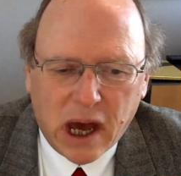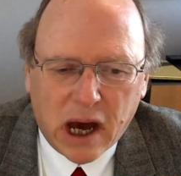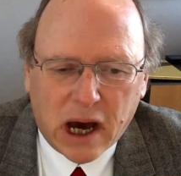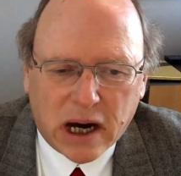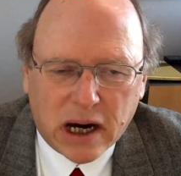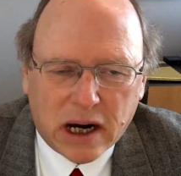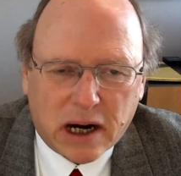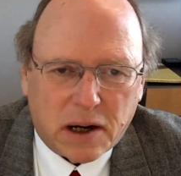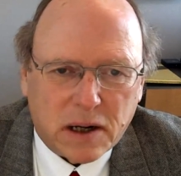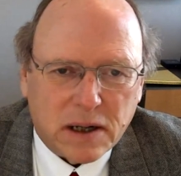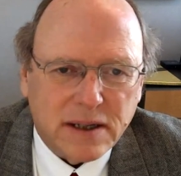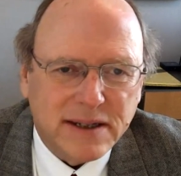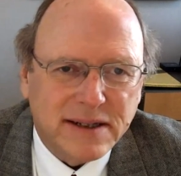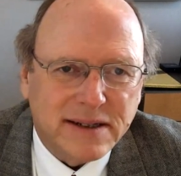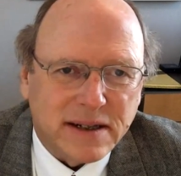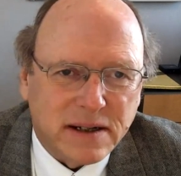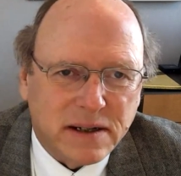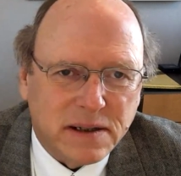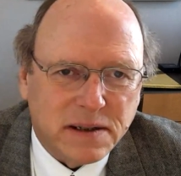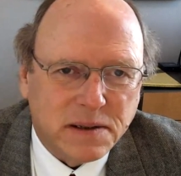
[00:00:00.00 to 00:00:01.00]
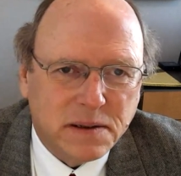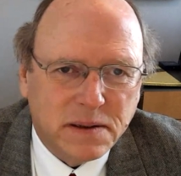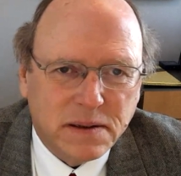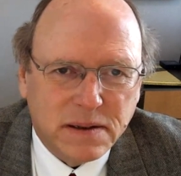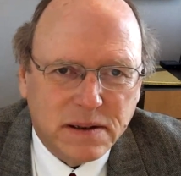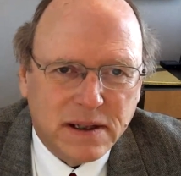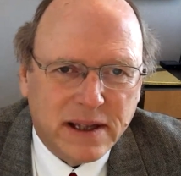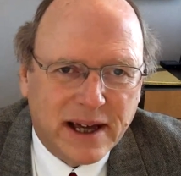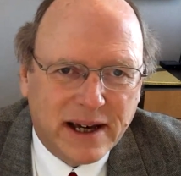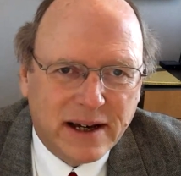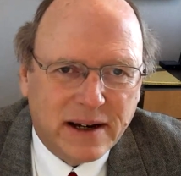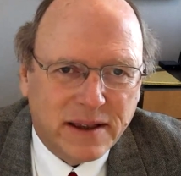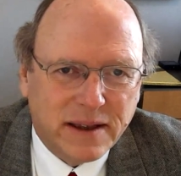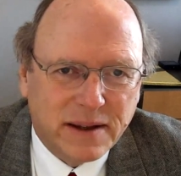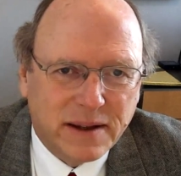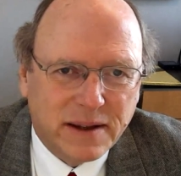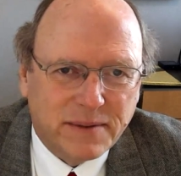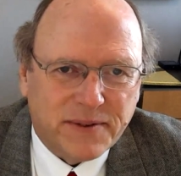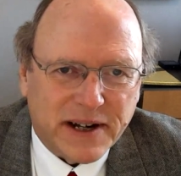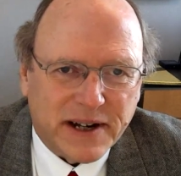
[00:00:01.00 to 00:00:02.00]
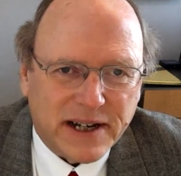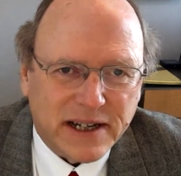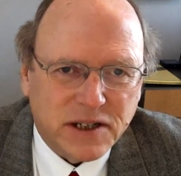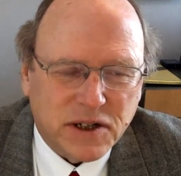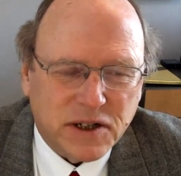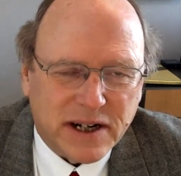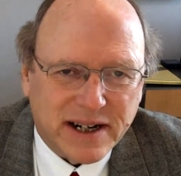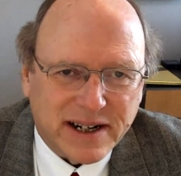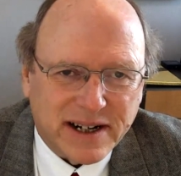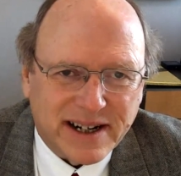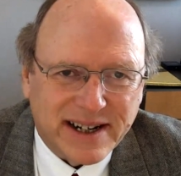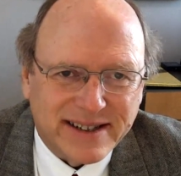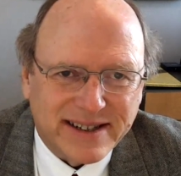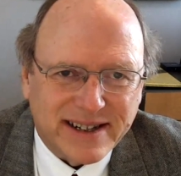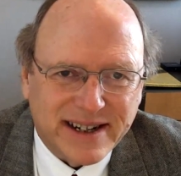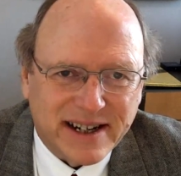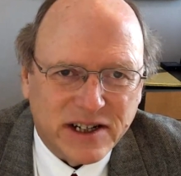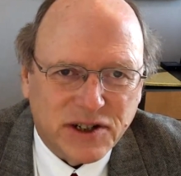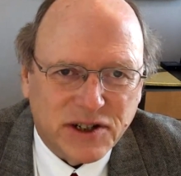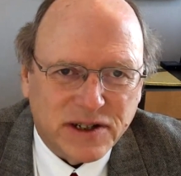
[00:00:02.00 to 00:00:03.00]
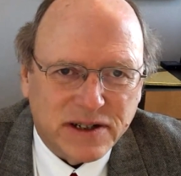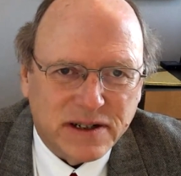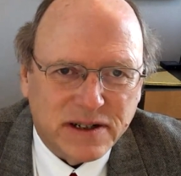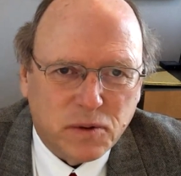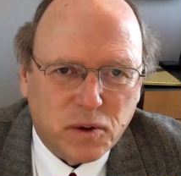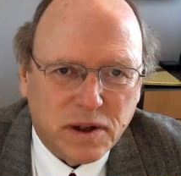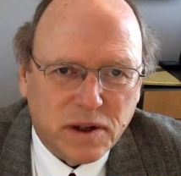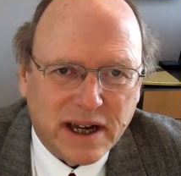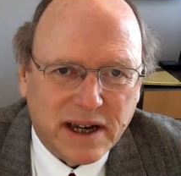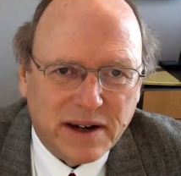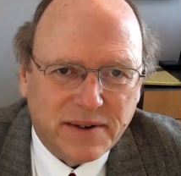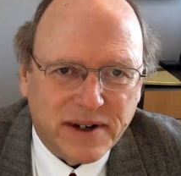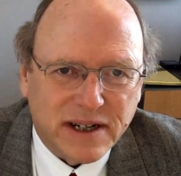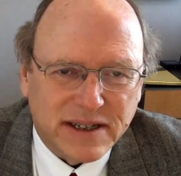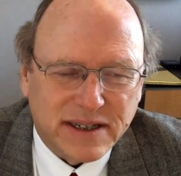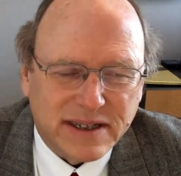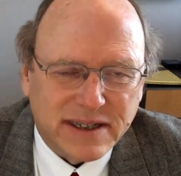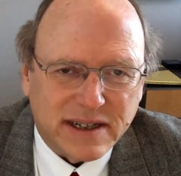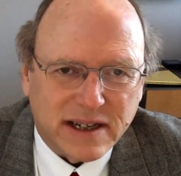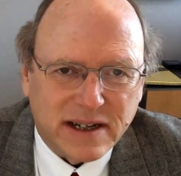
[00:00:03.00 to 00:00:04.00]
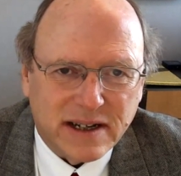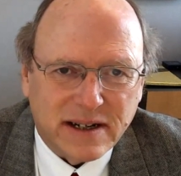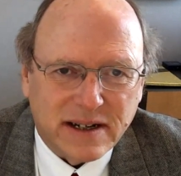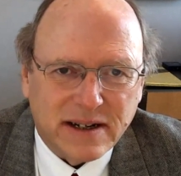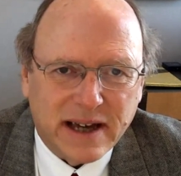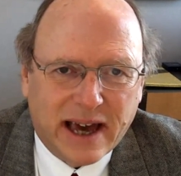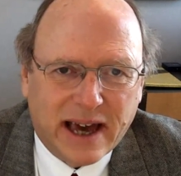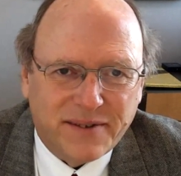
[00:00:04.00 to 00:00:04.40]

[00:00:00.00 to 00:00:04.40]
Uh, also, the, the, fast track designation will give us uh,